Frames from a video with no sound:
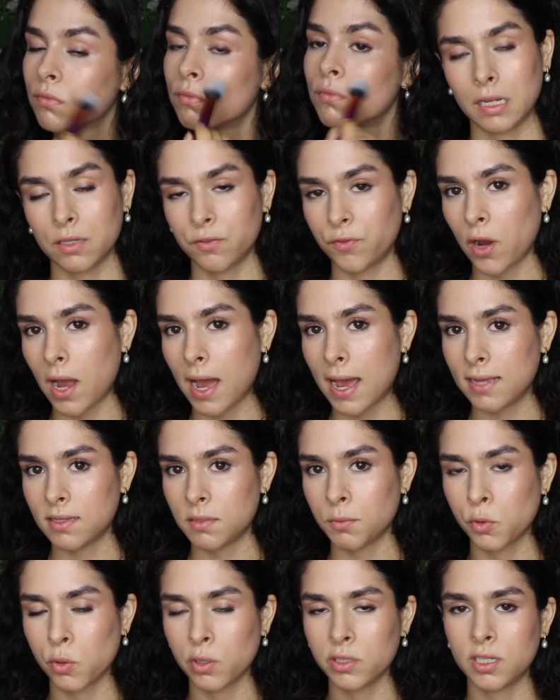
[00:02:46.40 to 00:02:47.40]
Next for eyes,
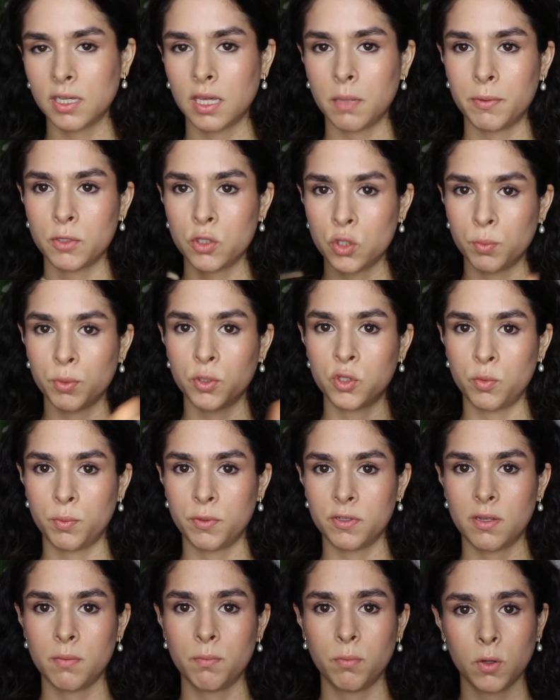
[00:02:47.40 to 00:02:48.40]
I'm going to keep it super
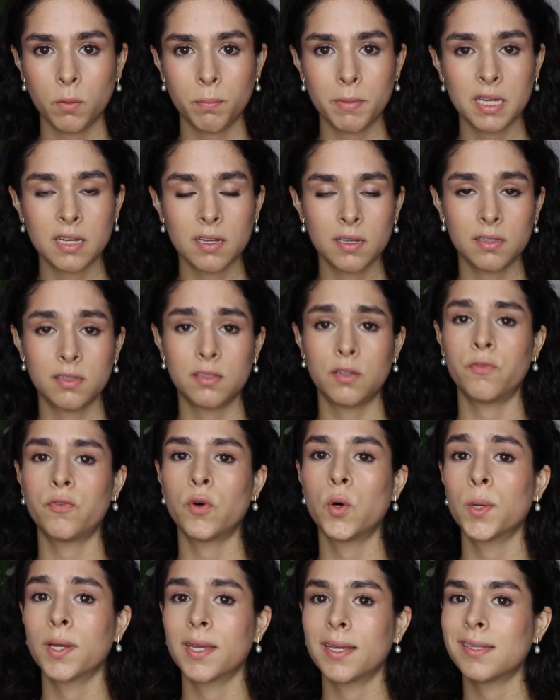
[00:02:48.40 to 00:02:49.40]
simple because the
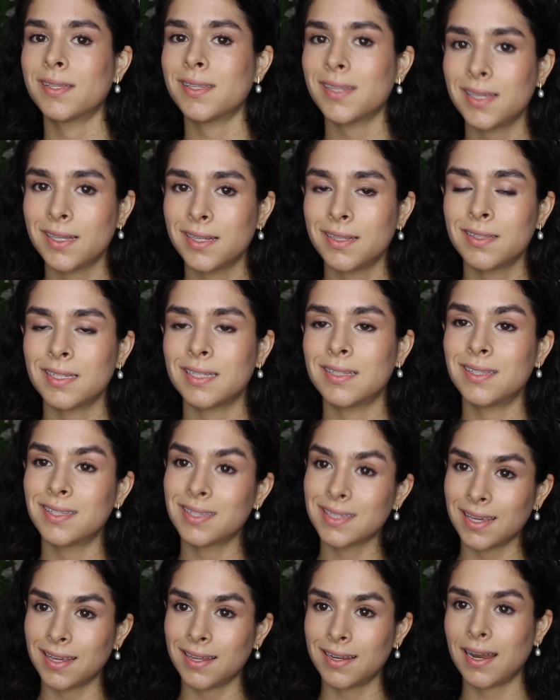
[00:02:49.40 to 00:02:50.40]
focus is
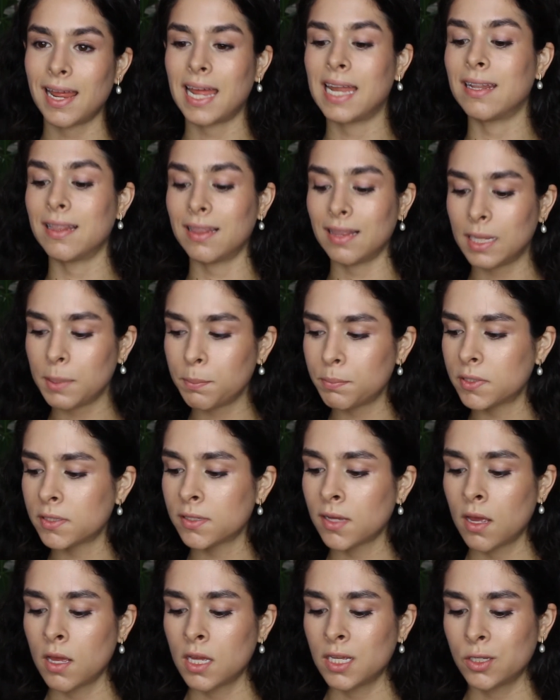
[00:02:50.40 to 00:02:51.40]
skin and
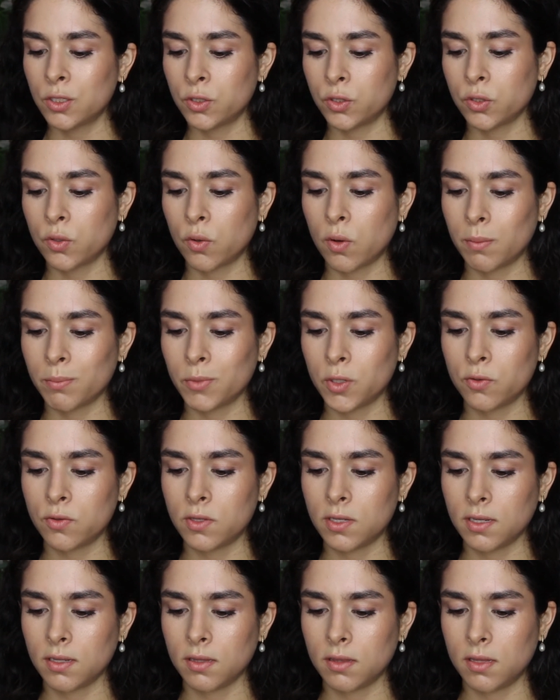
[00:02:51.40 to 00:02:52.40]
lips. So I'm
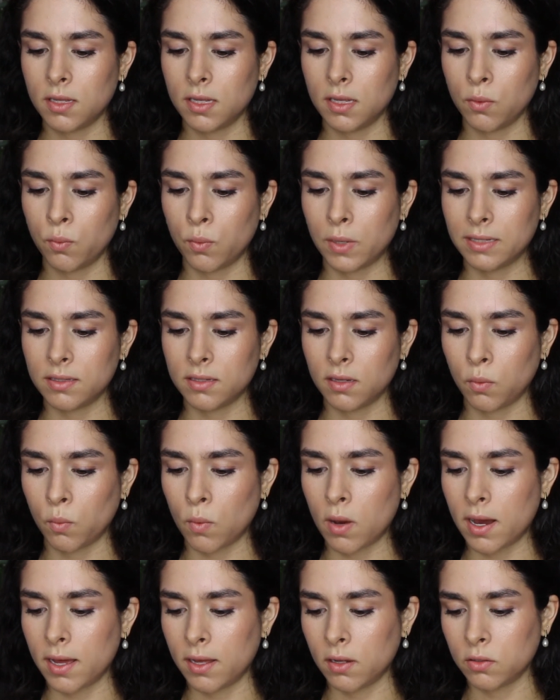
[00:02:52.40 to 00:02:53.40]
using the
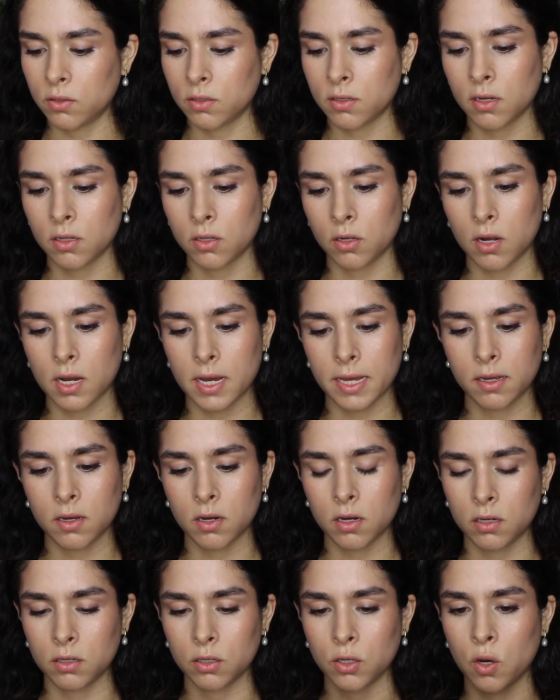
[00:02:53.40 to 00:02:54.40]
WetnWild Color
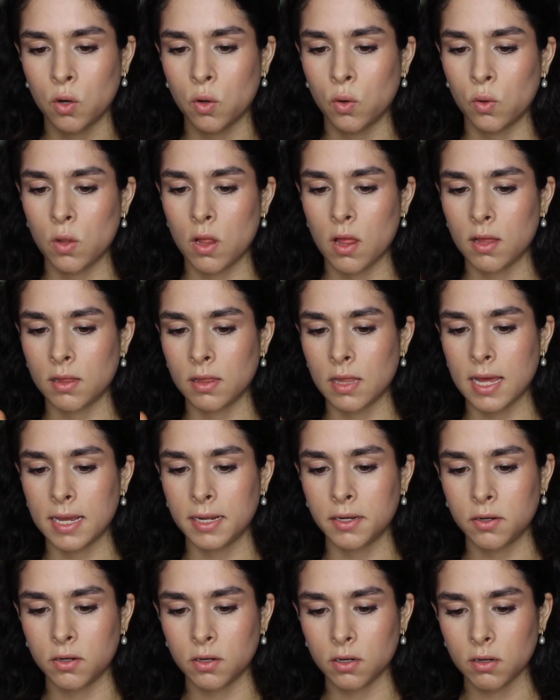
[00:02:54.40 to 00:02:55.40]
Icon Khol
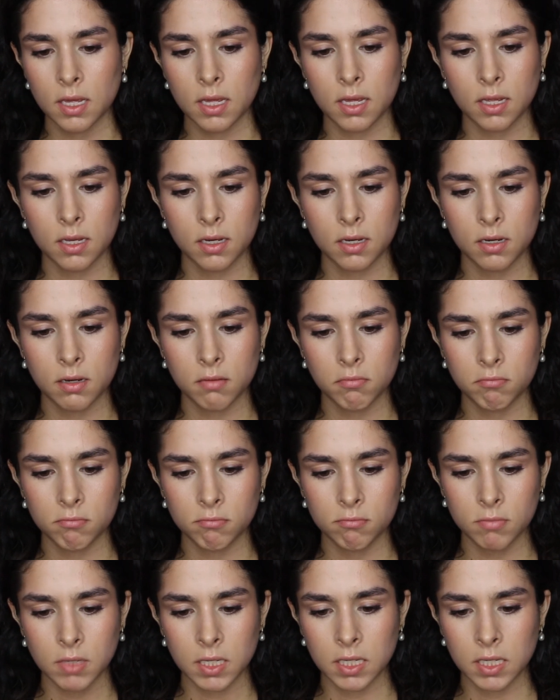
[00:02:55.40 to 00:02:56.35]
liner in